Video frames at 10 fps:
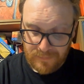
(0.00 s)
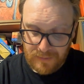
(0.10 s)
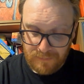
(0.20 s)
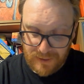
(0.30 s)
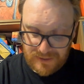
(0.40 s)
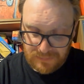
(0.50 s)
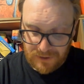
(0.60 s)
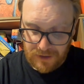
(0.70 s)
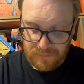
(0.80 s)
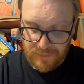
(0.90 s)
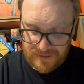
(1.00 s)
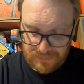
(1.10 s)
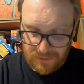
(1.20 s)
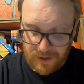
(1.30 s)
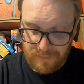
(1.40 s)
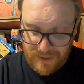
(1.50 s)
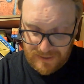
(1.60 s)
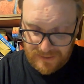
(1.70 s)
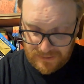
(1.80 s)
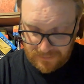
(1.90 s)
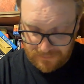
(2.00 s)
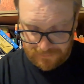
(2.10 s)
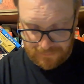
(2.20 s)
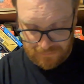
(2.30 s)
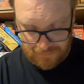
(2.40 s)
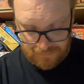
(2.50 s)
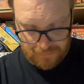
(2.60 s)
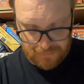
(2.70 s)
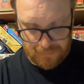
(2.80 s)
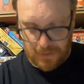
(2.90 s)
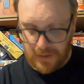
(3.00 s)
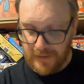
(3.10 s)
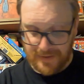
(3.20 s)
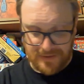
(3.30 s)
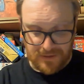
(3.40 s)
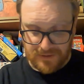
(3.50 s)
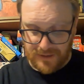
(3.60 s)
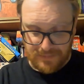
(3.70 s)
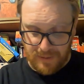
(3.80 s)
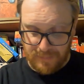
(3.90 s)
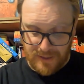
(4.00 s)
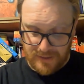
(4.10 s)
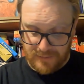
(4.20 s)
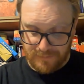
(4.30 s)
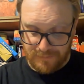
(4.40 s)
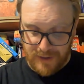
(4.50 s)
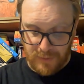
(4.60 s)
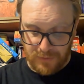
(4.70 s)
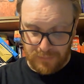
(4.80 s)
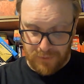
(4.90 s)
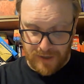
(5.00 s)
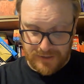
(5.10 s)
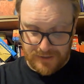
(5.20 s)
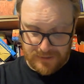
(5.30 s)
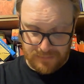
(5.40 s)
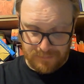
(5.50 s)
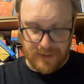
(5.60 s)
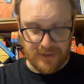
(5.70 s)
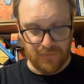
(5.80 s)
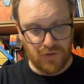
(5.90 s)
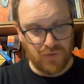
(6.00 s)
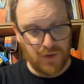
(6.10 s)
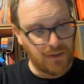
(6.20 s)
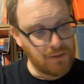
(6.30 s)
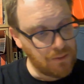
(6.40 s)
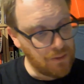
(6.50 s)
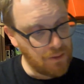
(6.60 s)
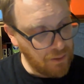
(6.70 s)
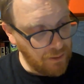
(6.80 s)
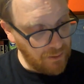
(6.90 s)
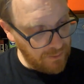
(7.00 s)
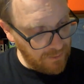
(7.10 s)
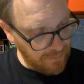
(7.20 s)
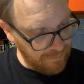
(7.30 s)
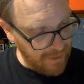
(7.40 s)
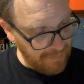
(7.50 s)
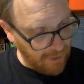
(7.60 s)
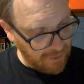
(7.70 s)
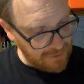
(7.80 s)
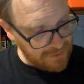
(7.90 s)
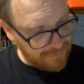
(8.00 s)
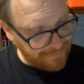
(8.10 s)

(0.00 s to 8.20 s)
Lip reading: Beast of Burden, Beast of Prey, Beat. And there's lots of things about Beat. Beat One's Breast, Beat a Retreat, Beat Box,